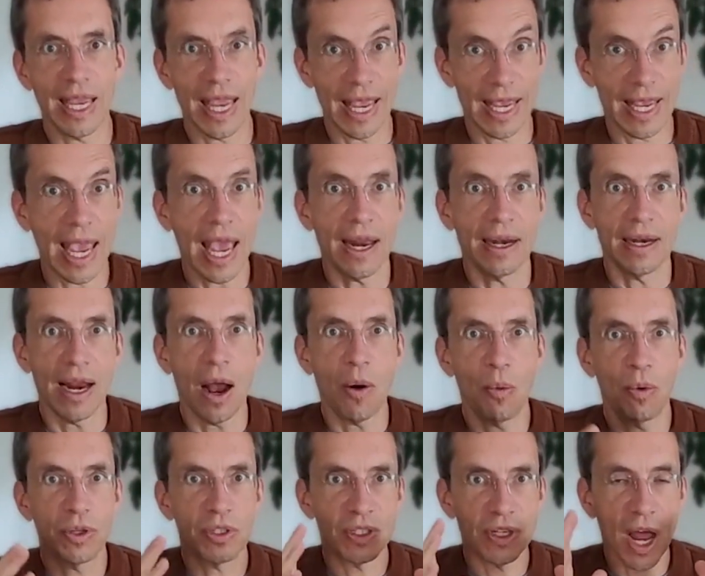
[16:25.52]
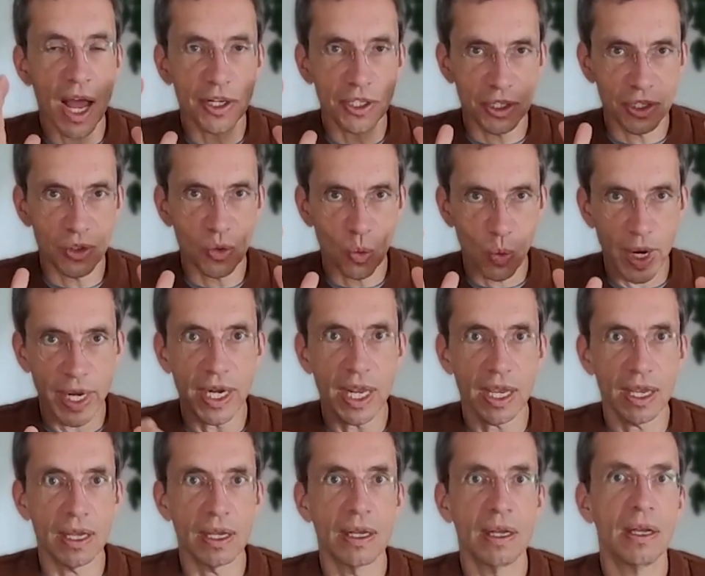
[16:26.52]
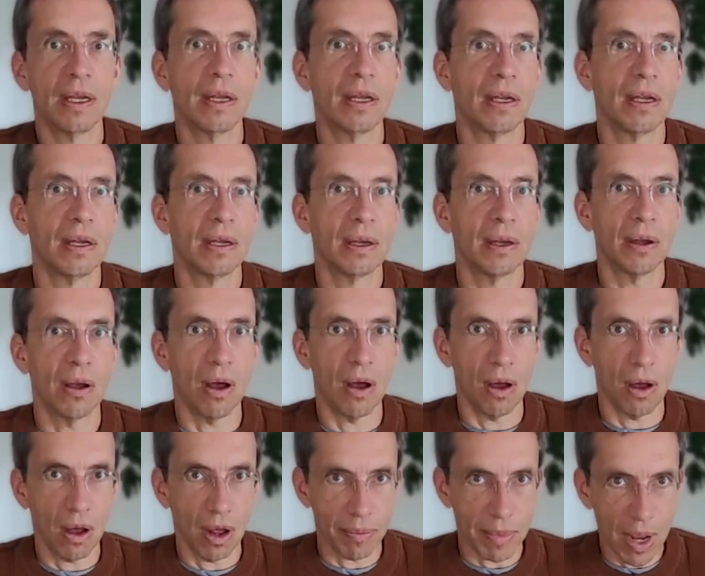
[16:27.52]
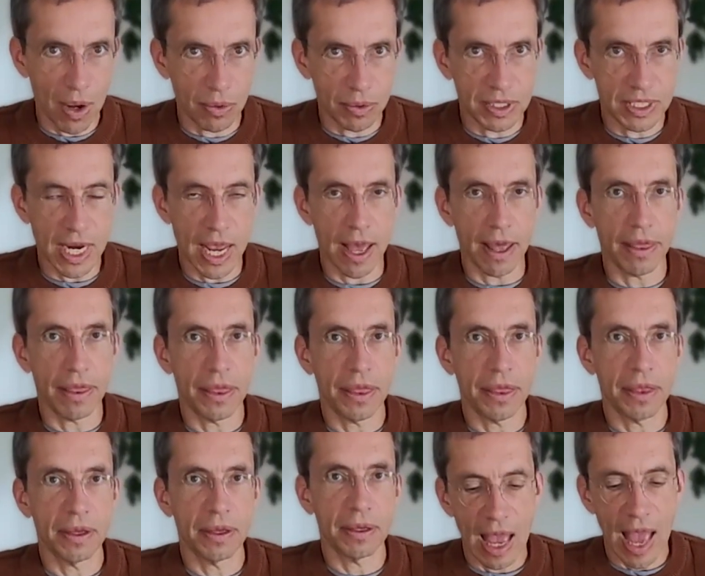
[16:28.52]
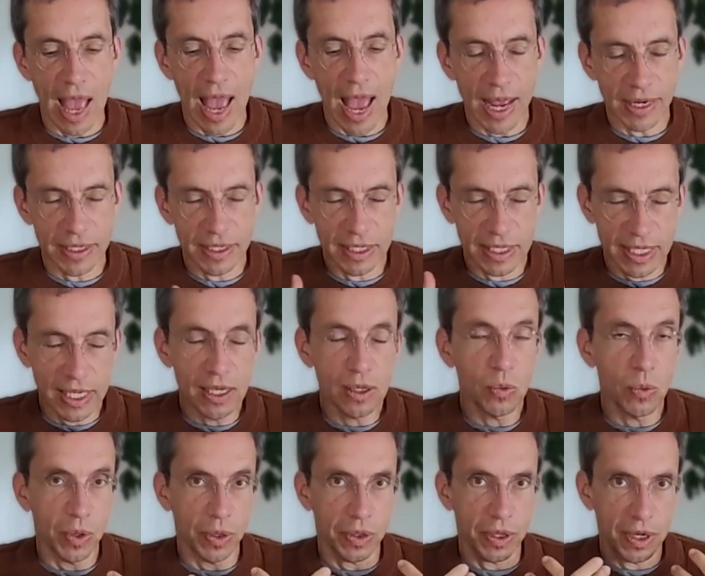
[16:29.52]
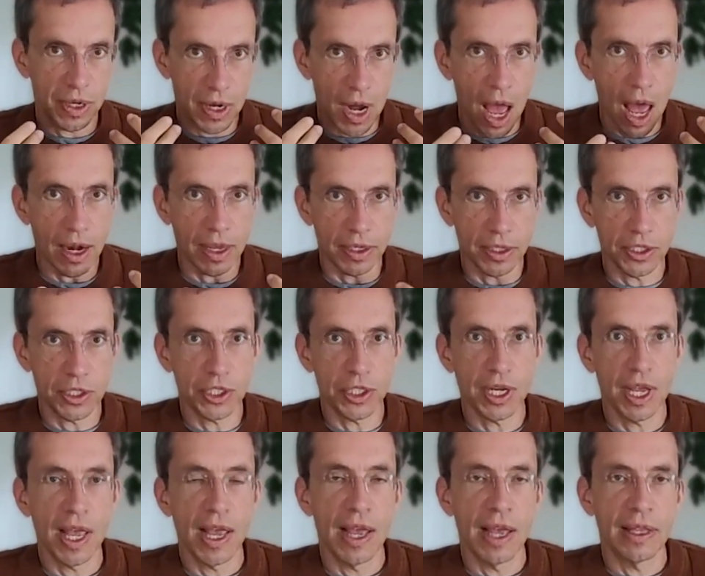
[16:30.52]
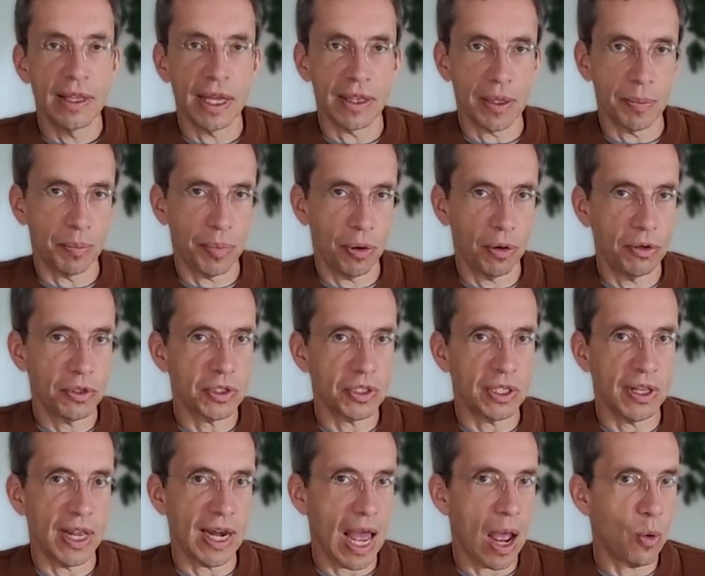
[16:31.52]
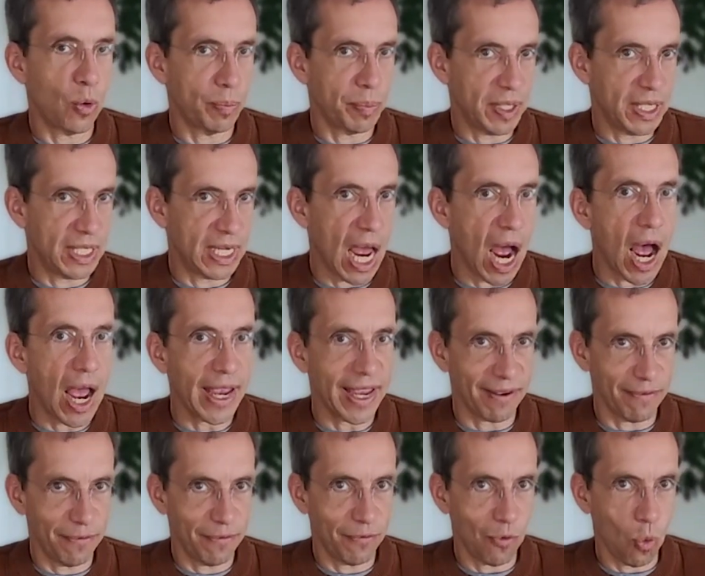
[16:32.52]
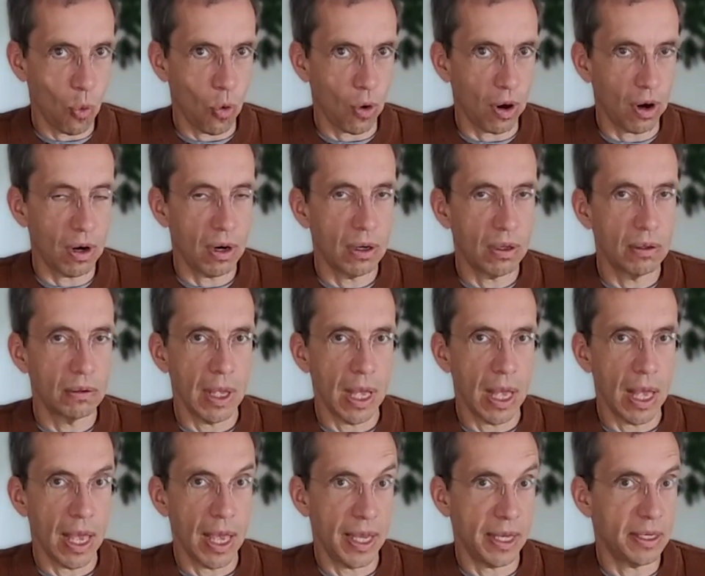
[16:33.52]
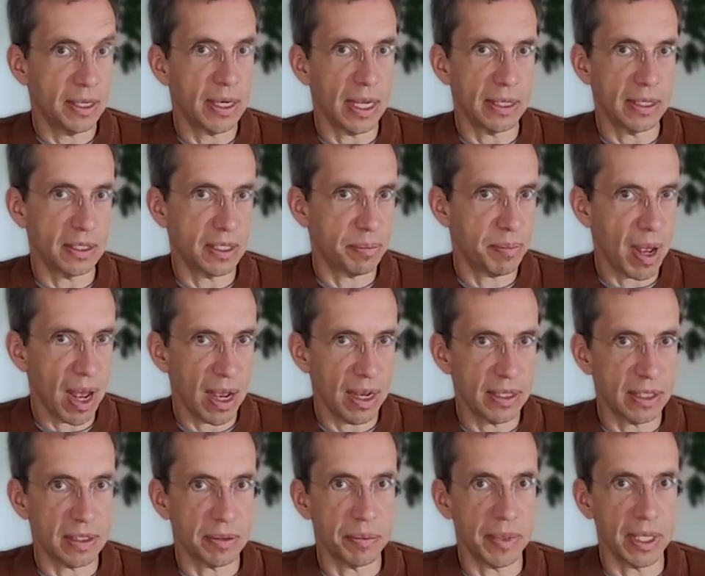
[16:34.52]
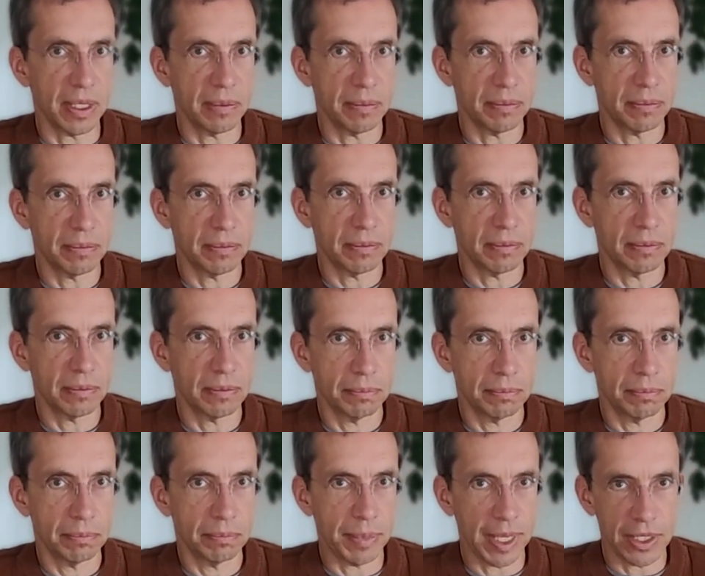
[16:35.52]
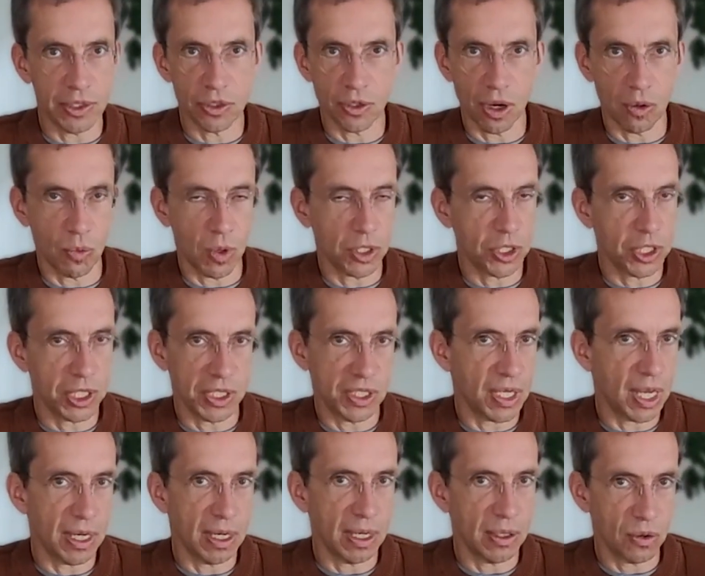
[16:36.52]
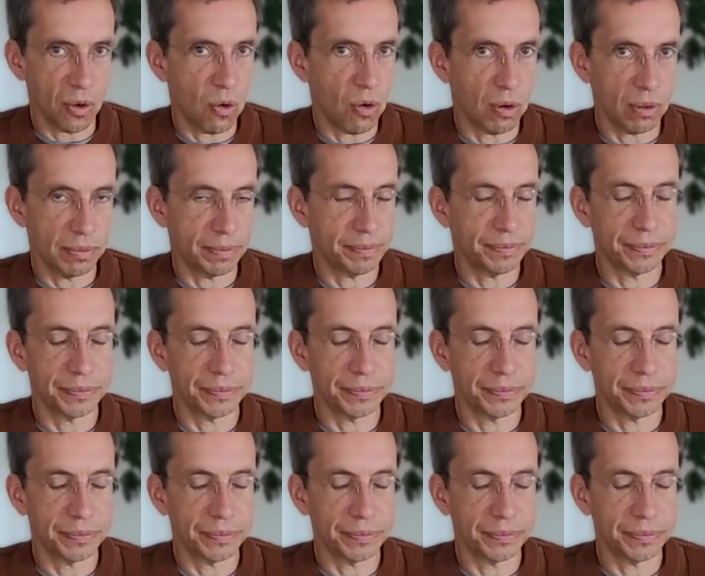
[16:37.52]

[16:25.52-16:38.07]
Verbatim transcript: again, I was not just waiting on my own death. I had to deal with the knowledge that the person that I would be dying for hated and despised me based on what she said in court.